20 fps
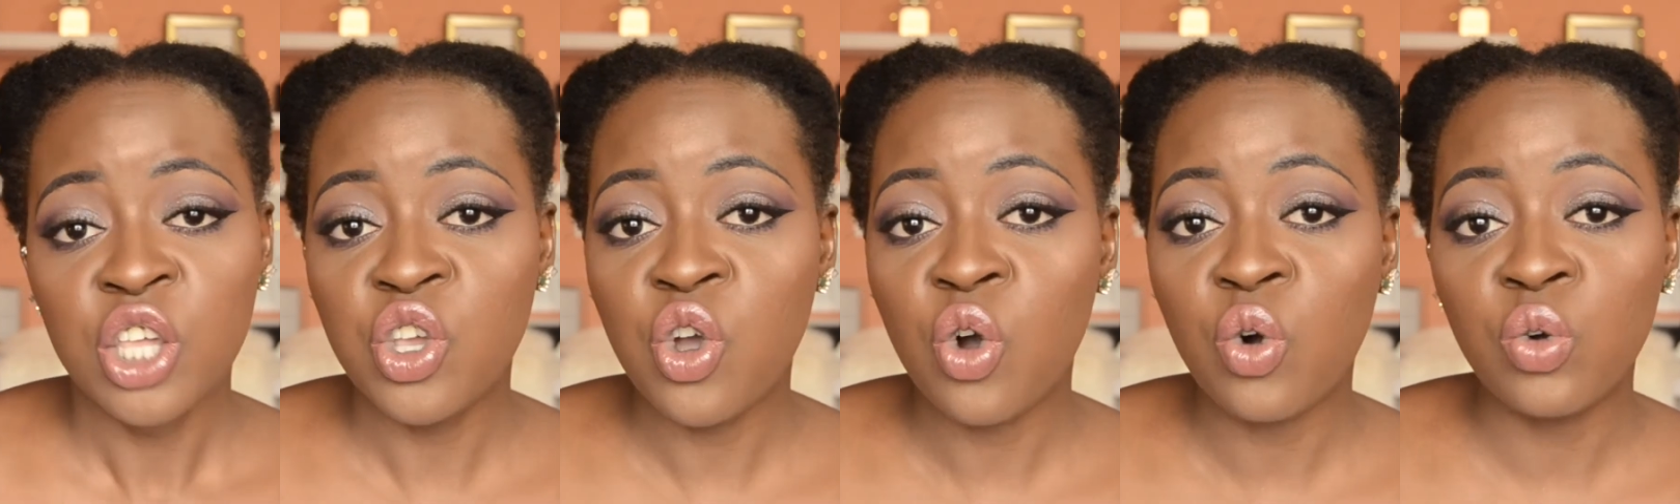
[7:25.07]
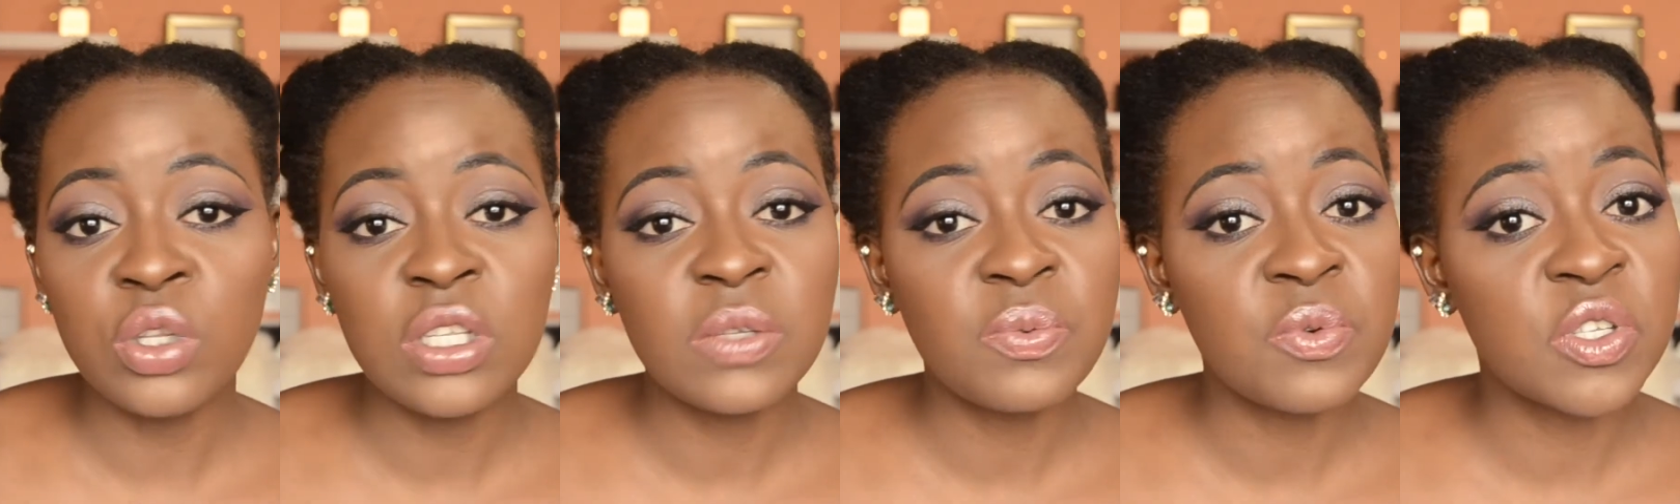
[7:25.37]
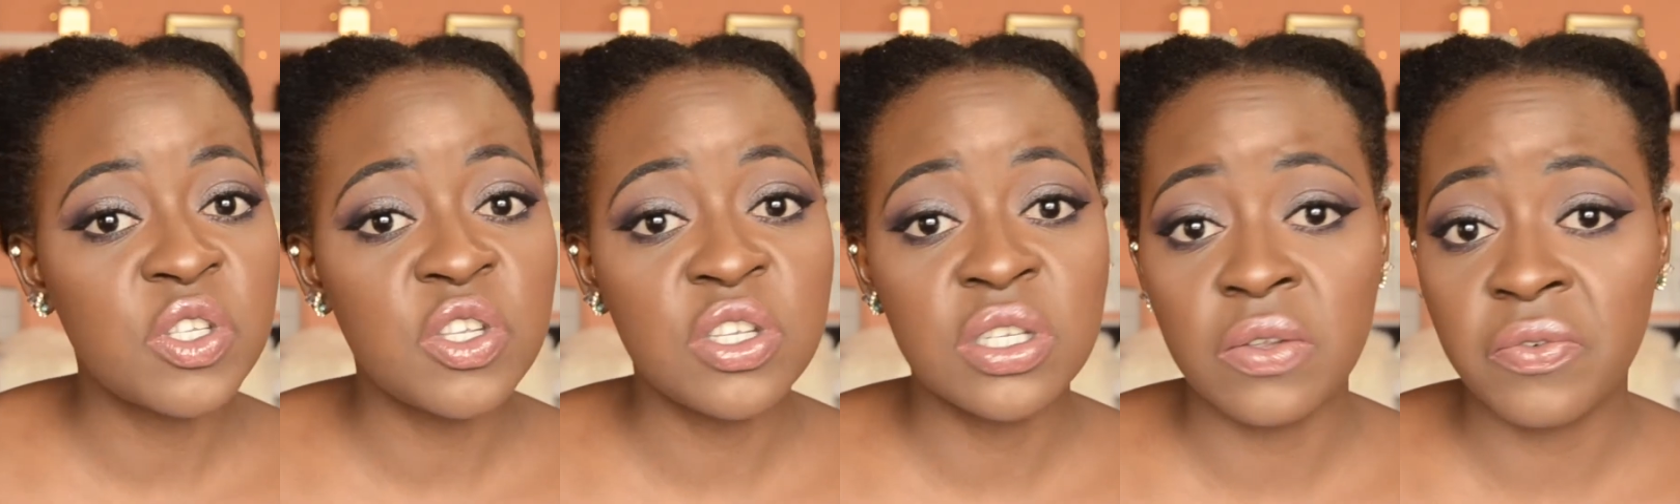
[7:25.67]
You're only
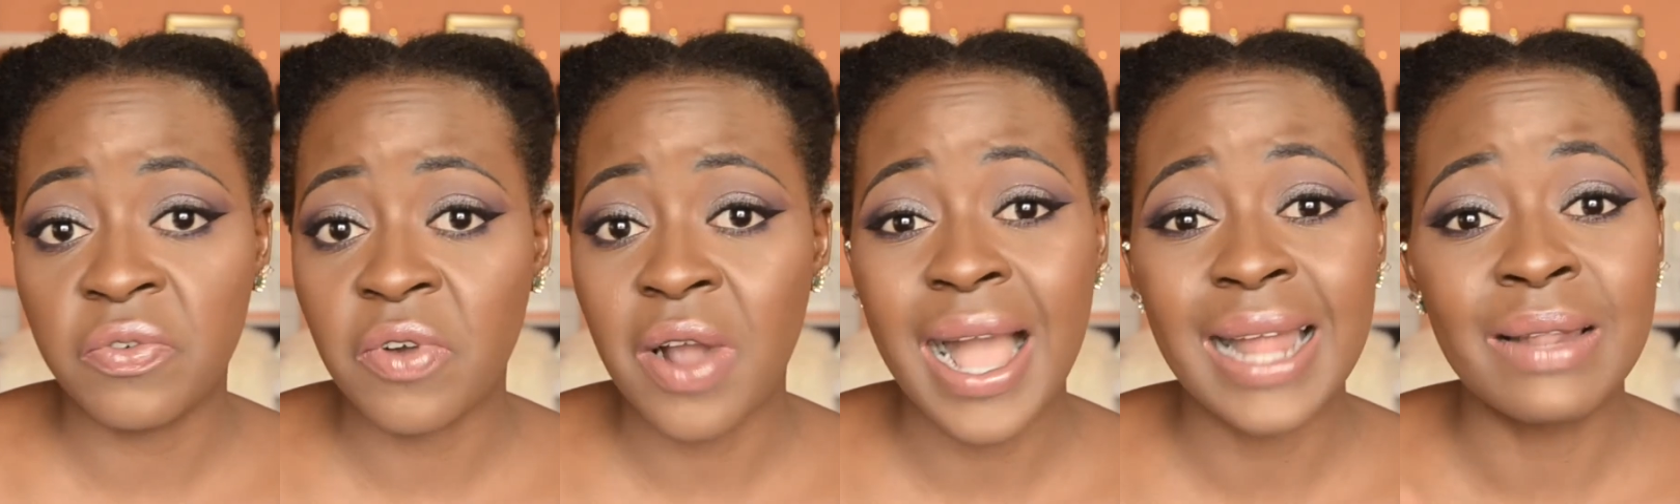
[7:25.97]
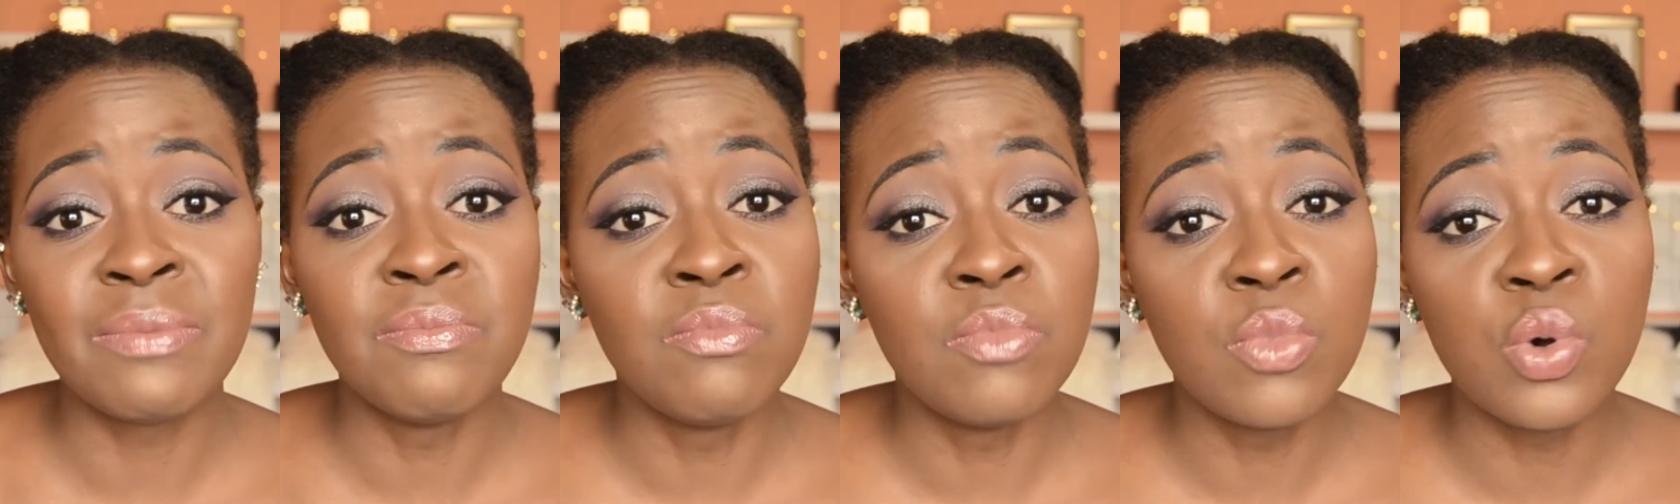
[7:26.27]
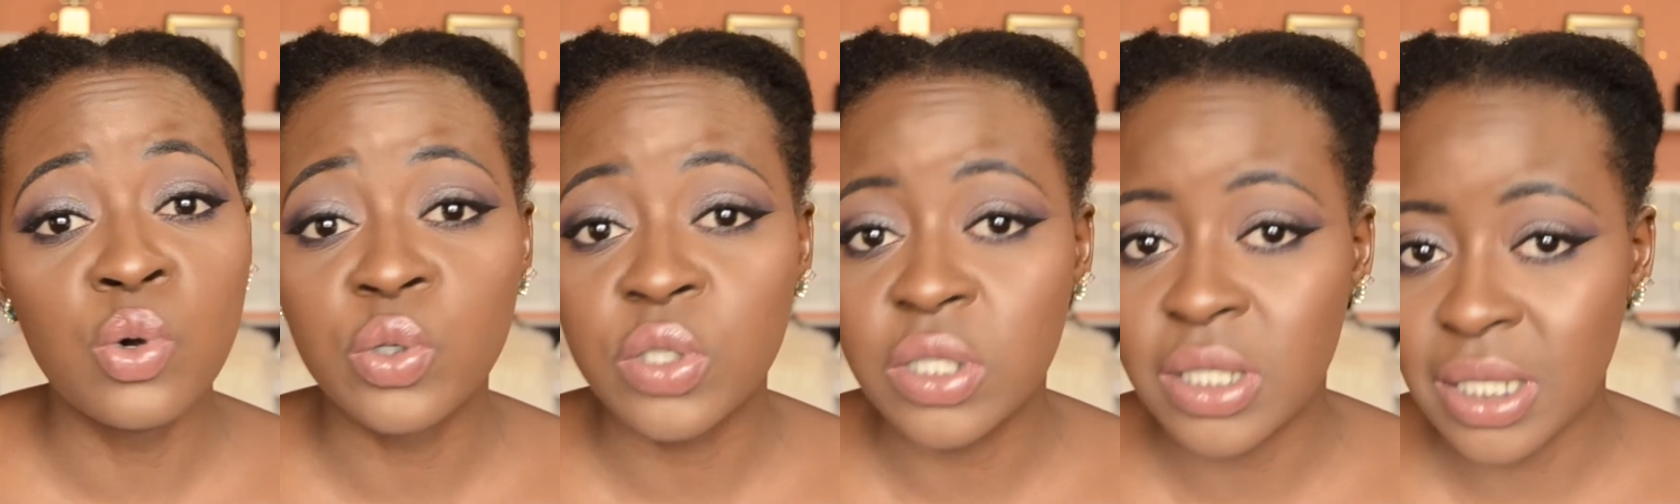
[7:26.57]
supposed to use it for at
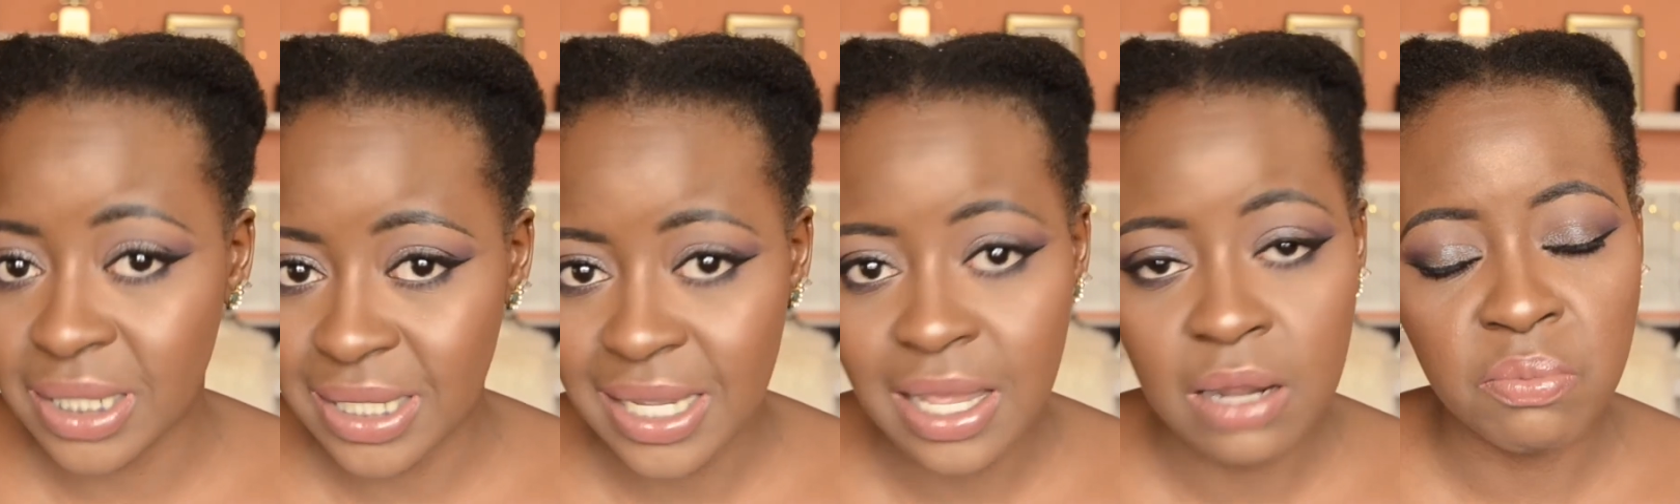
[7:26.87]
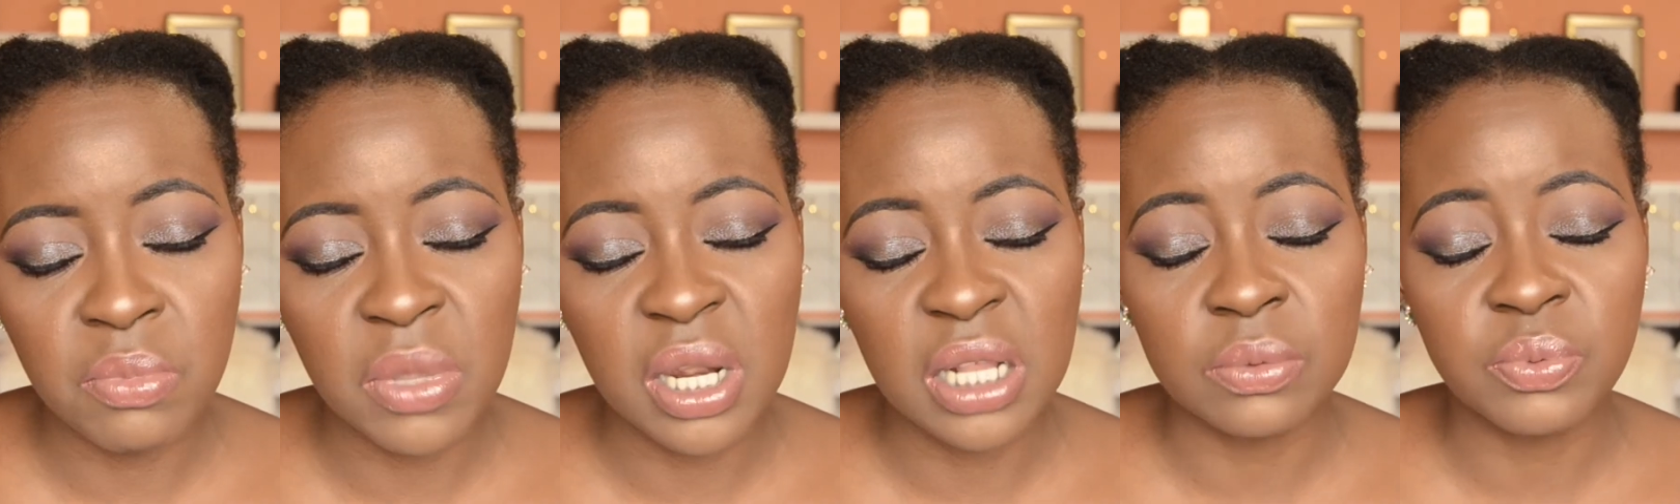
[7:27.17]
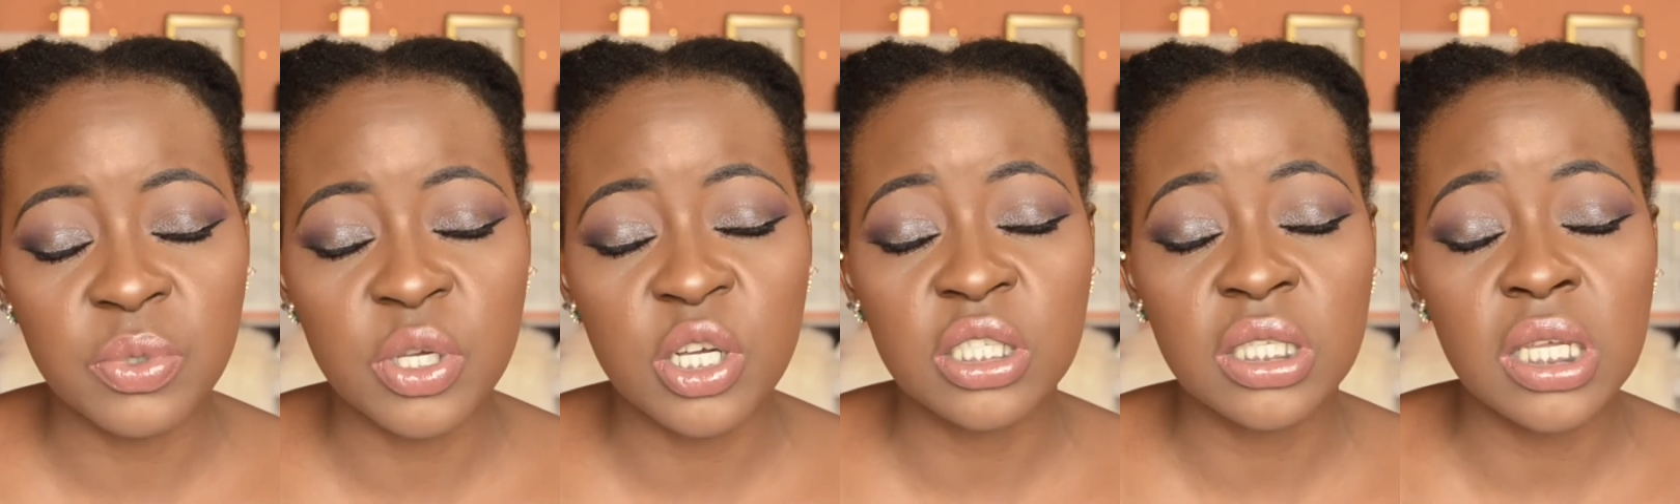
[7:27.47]
most 10 minutes
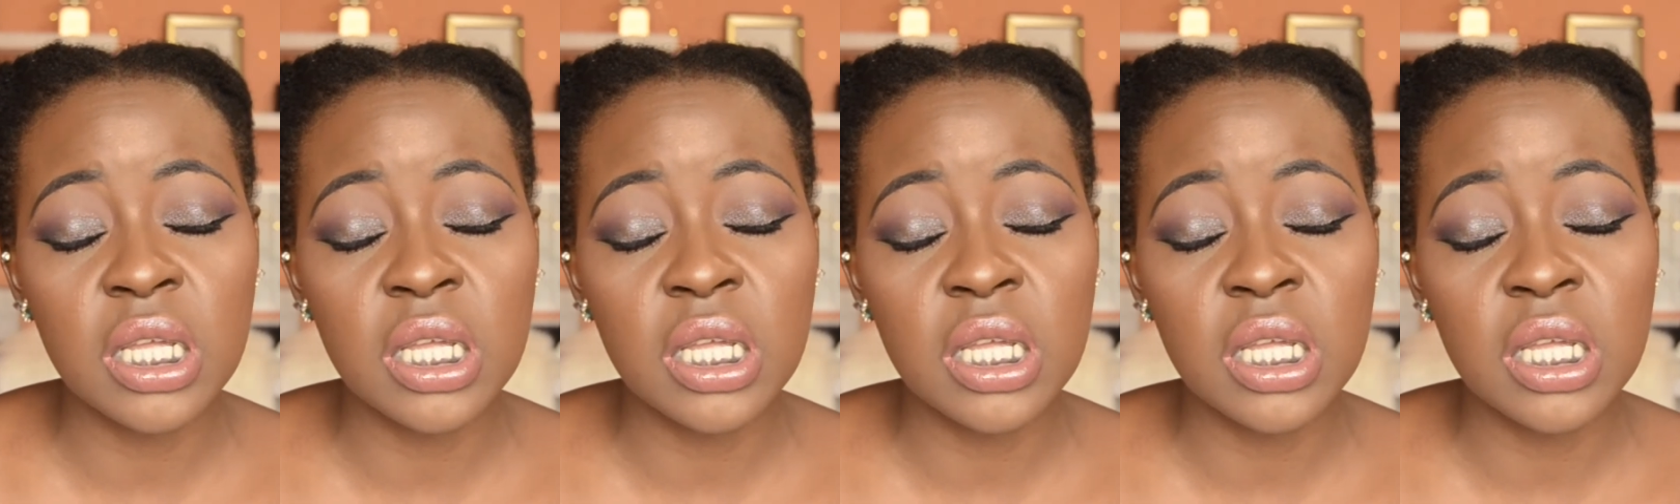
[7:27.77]
because